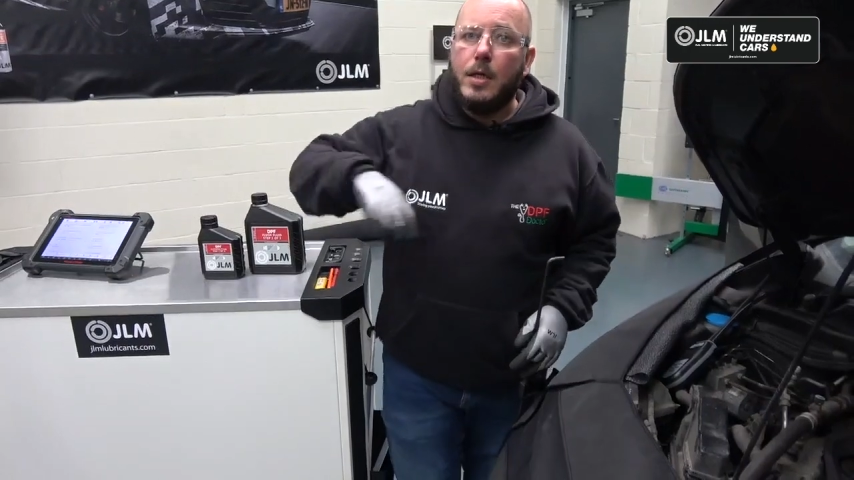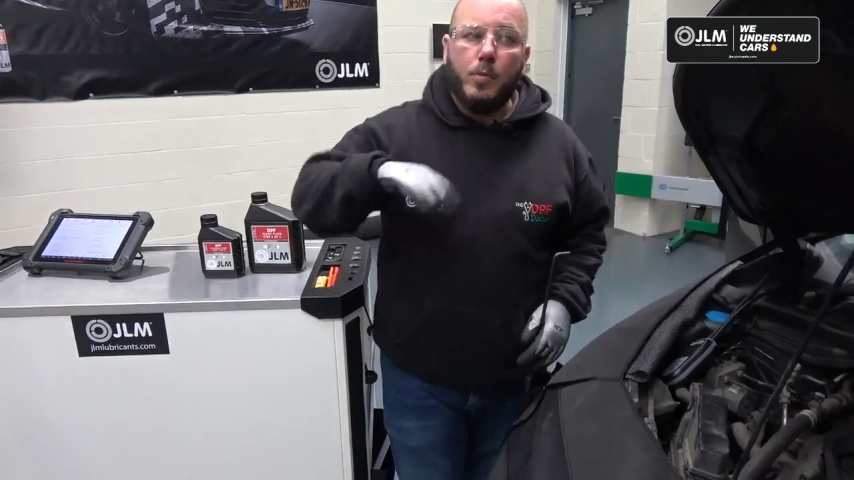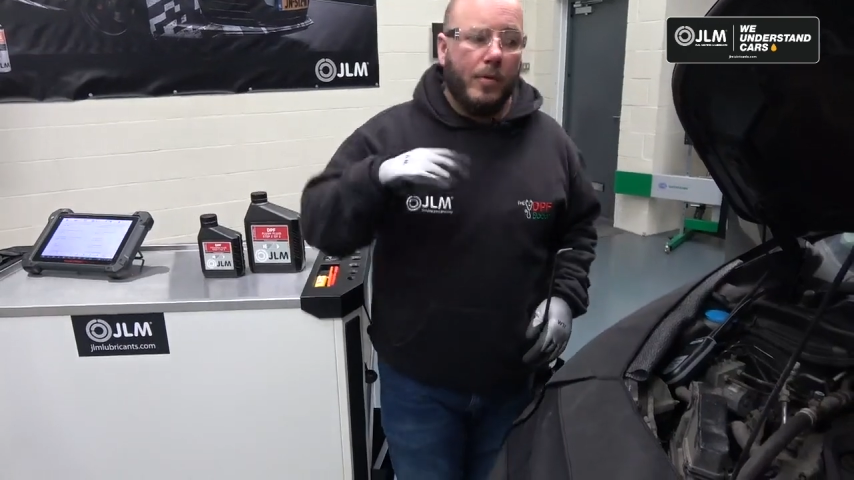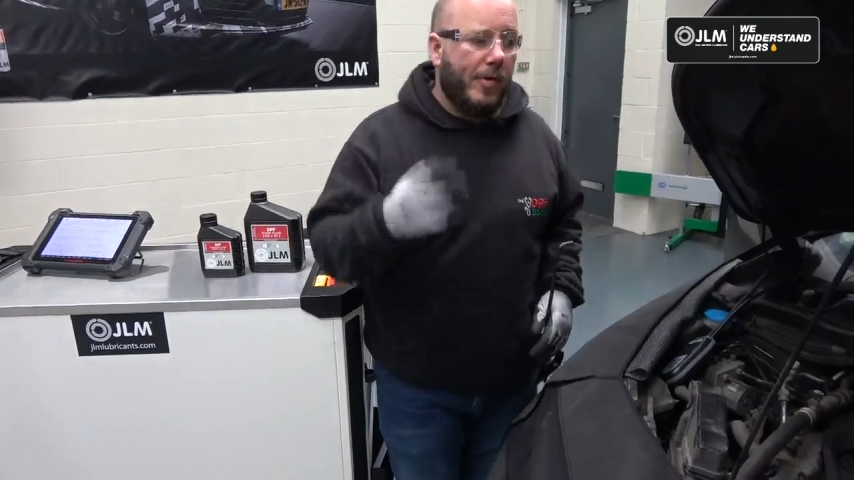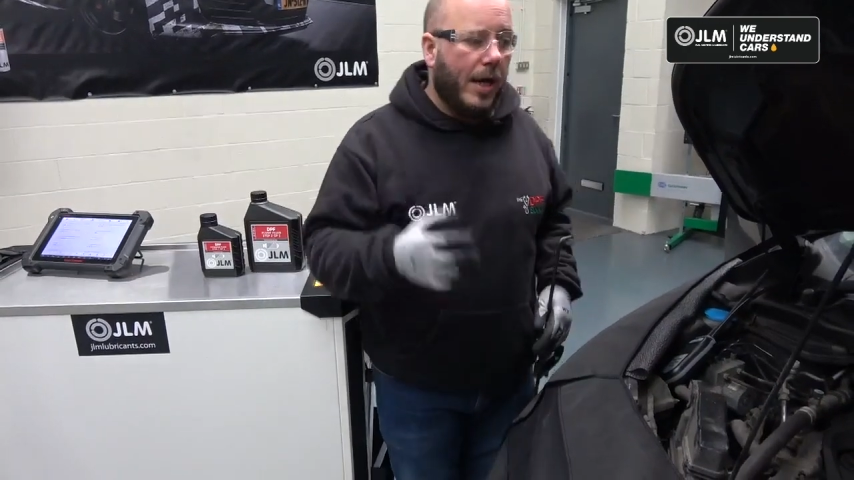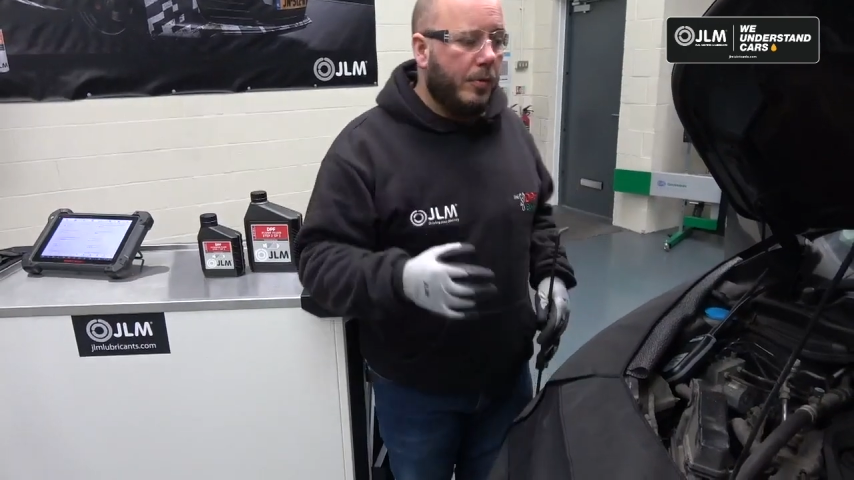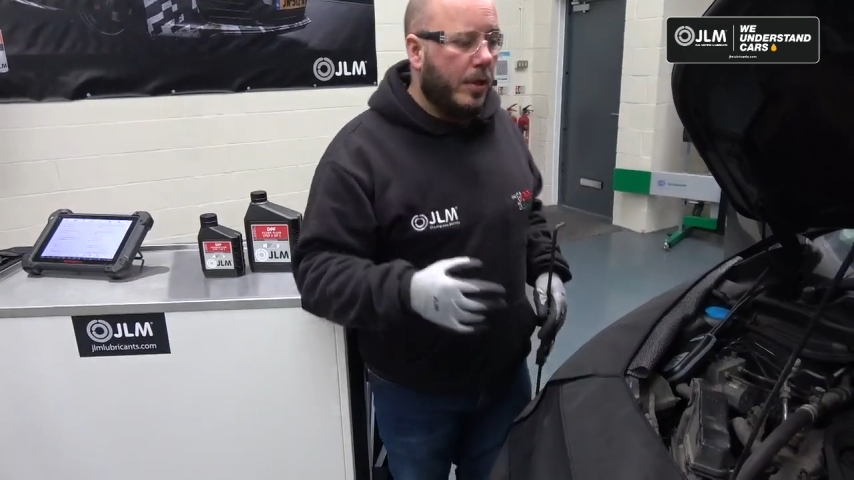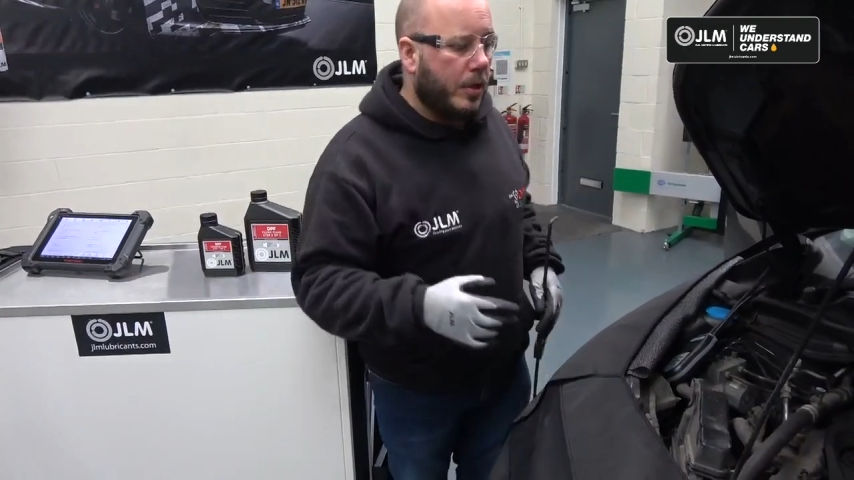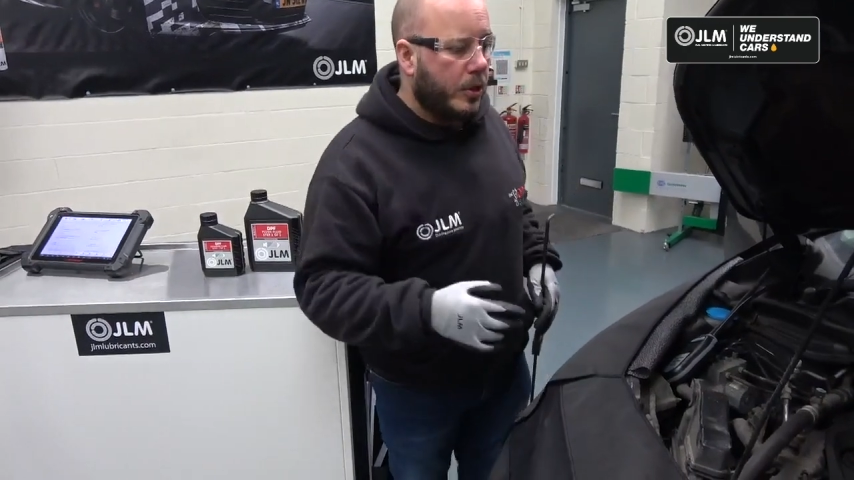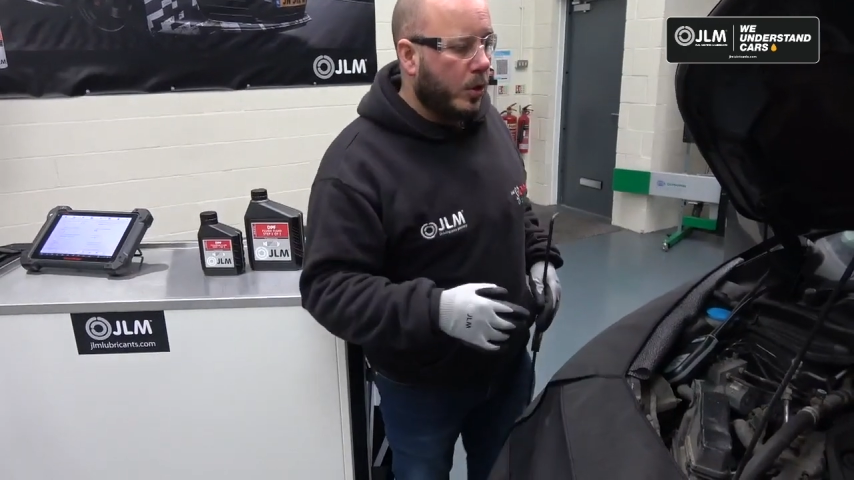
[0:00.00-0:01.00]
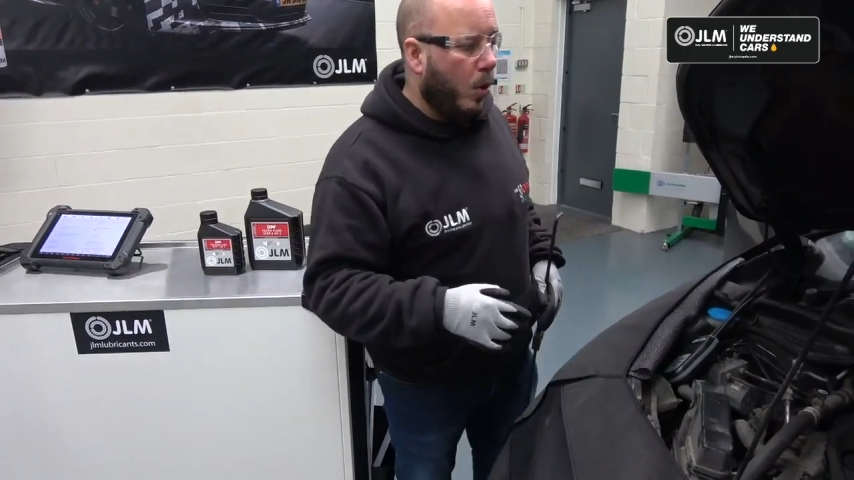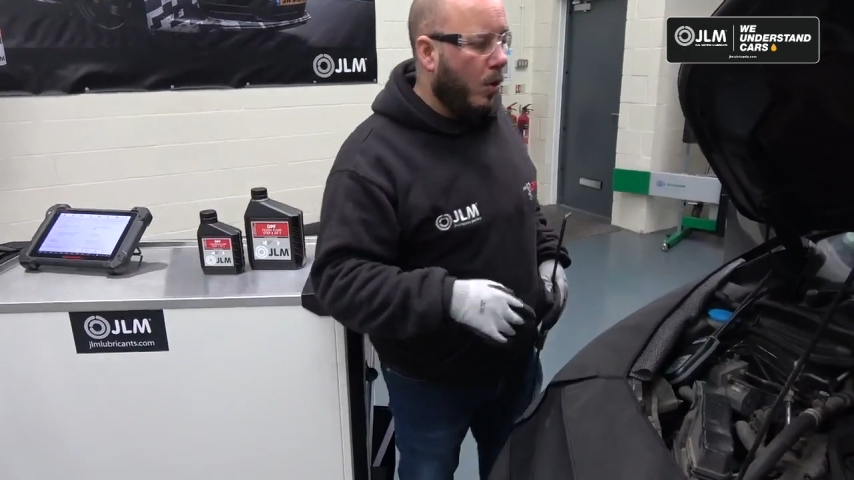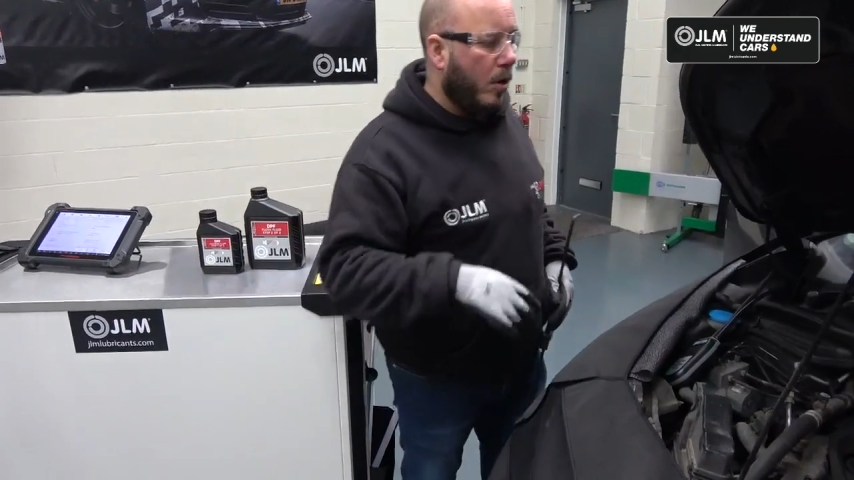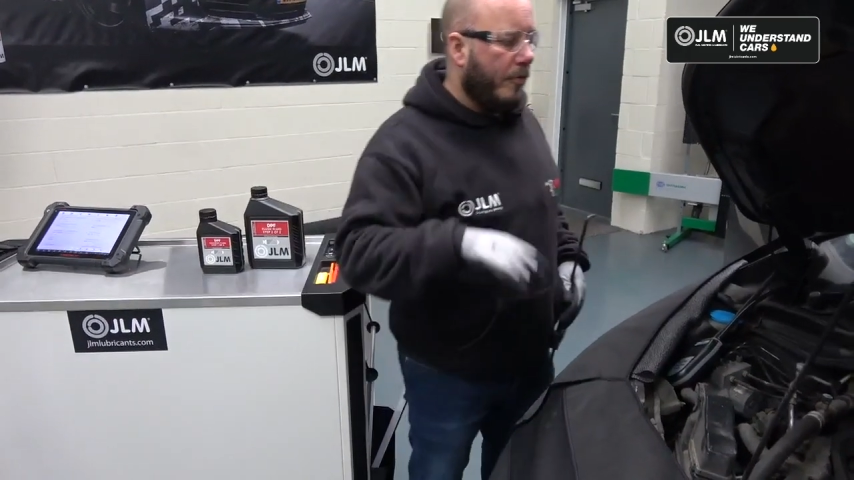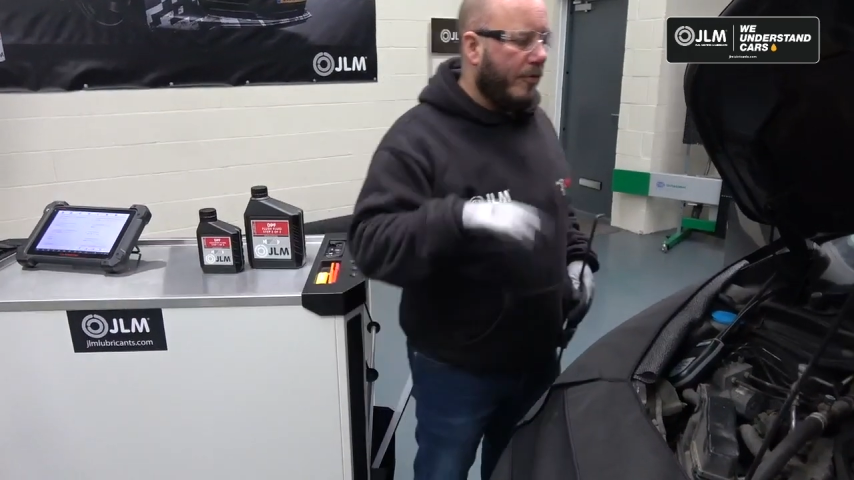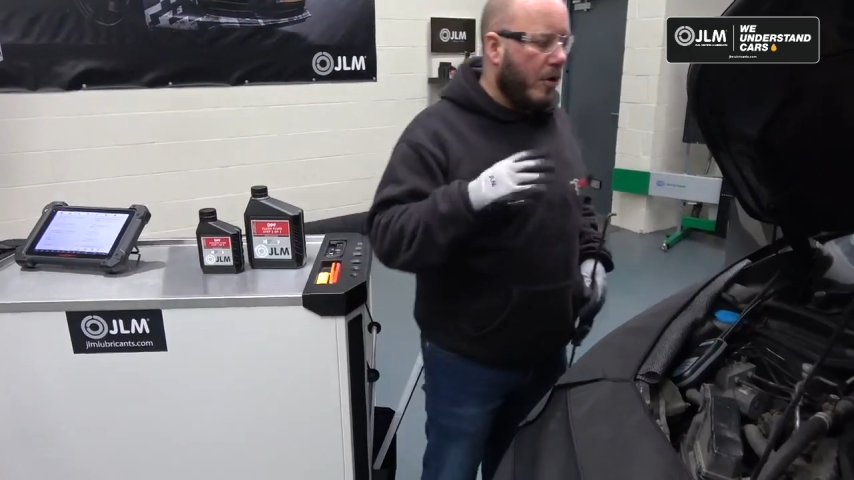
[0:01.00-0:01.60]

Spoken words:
We've allowed it to soak for